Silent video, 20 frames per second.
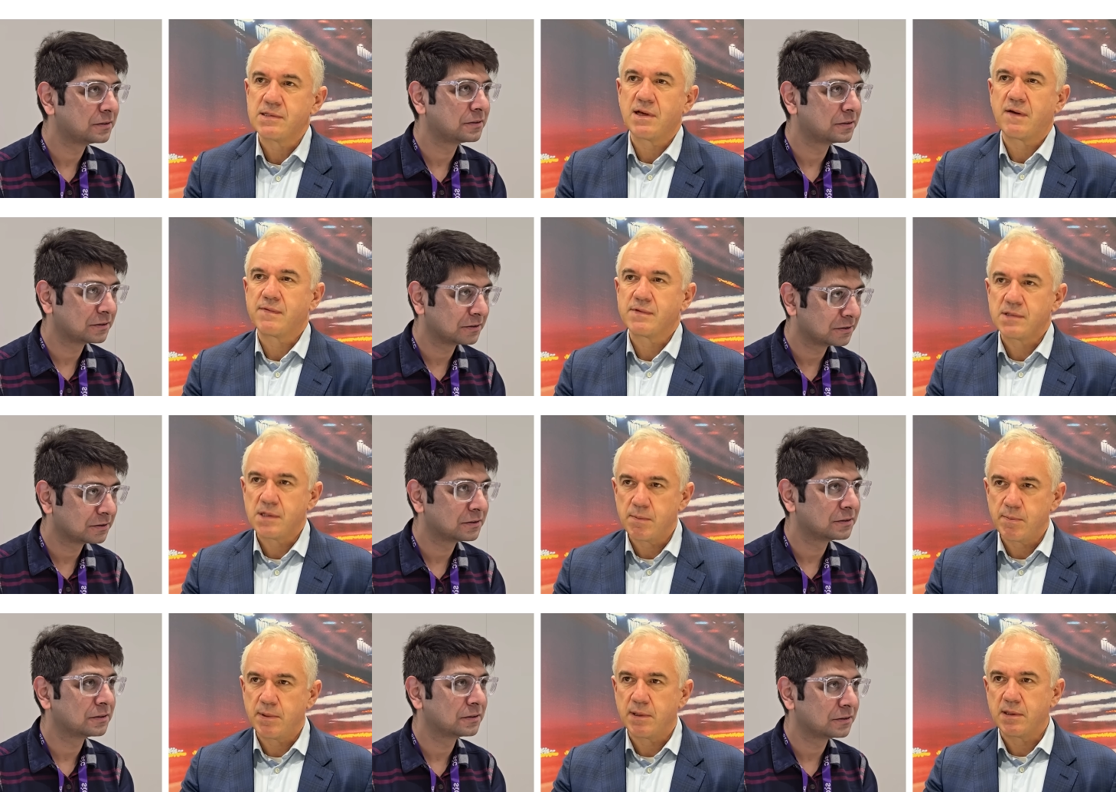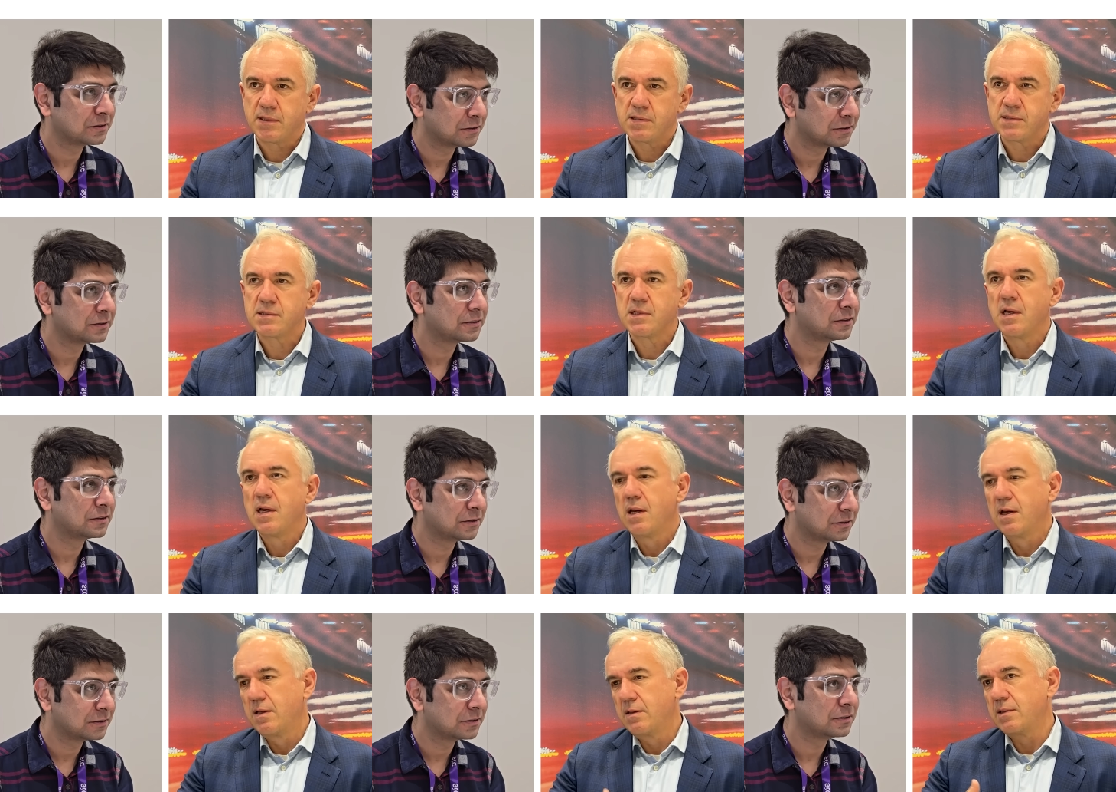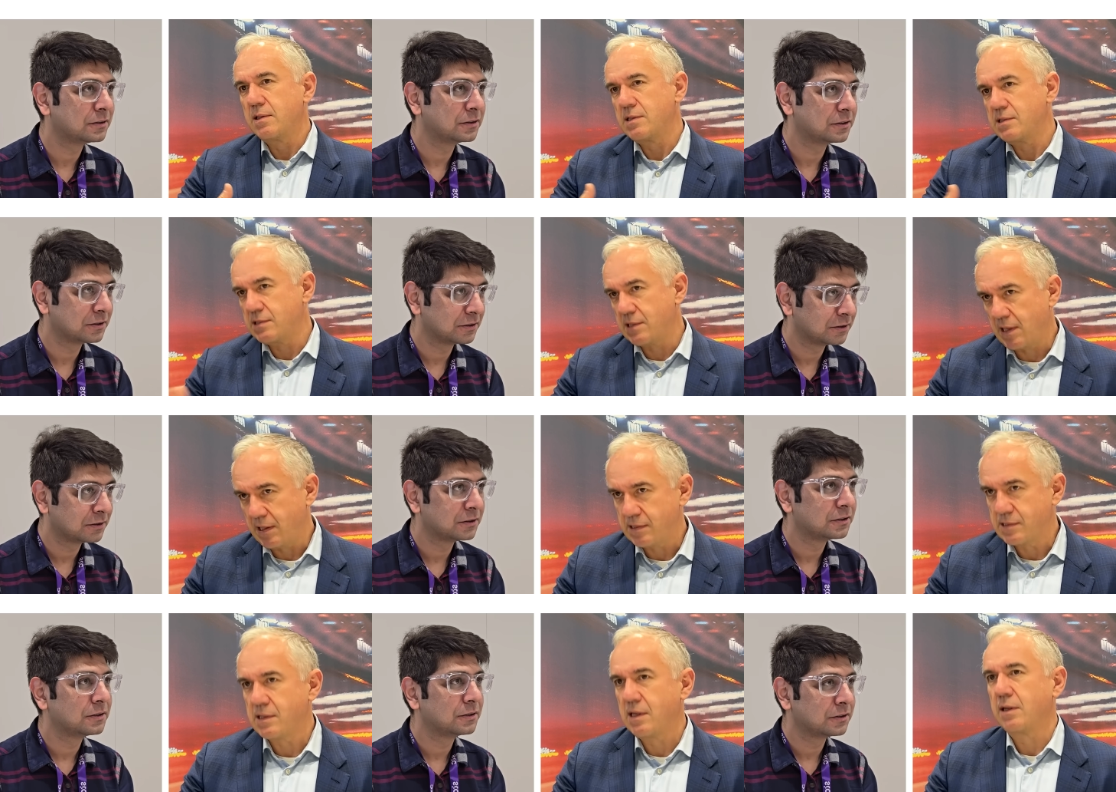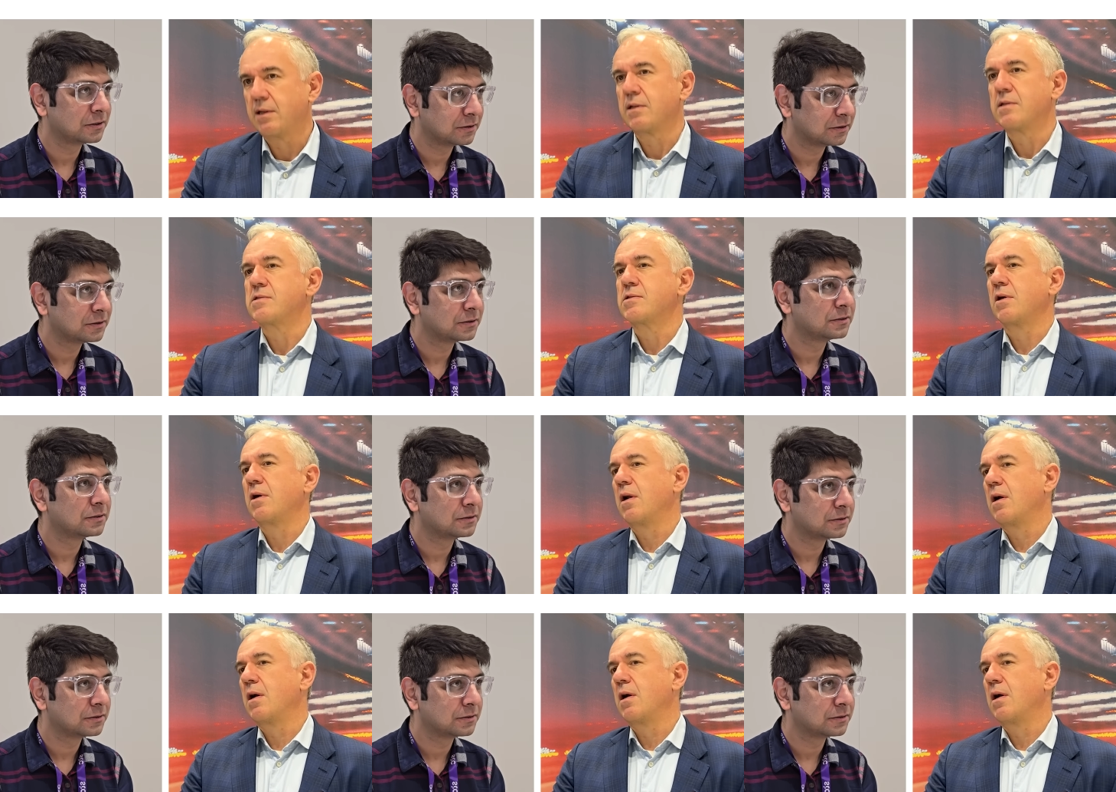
Speaker 1: obviously, because the design cycles are